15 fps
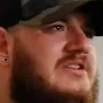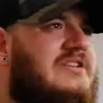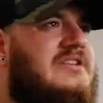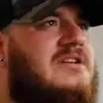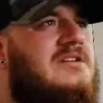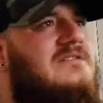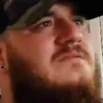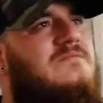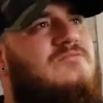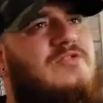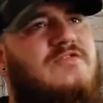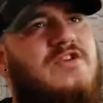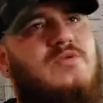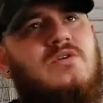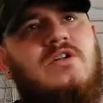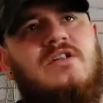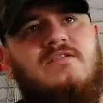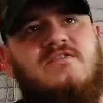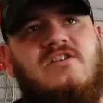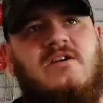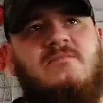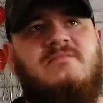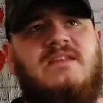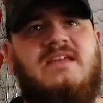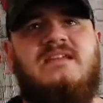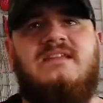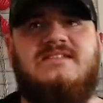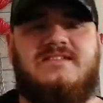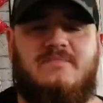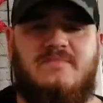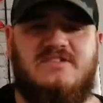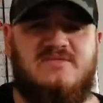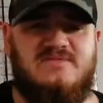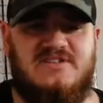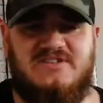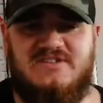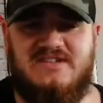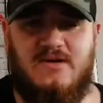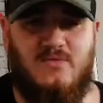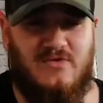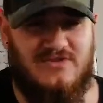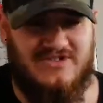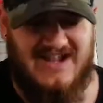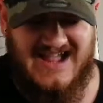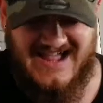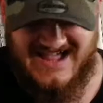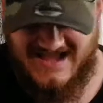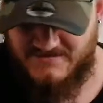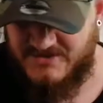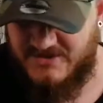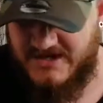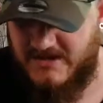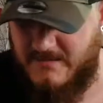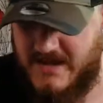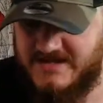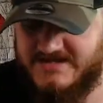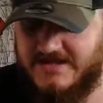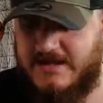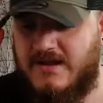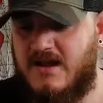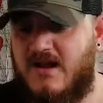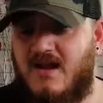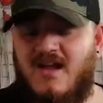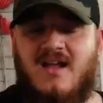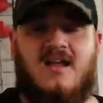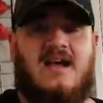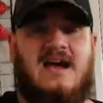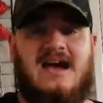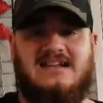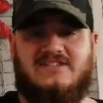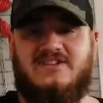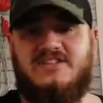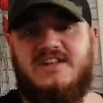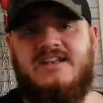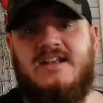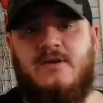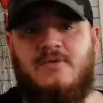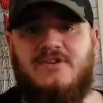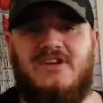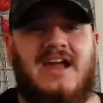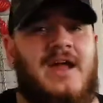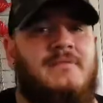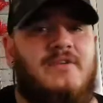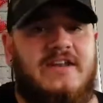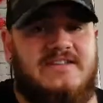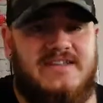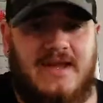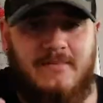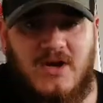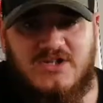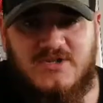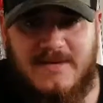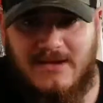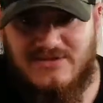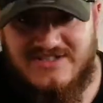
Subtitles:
did a review on another company and they sent me some scissors out, was absolutely amazing. As I said in that one, you can't really say much about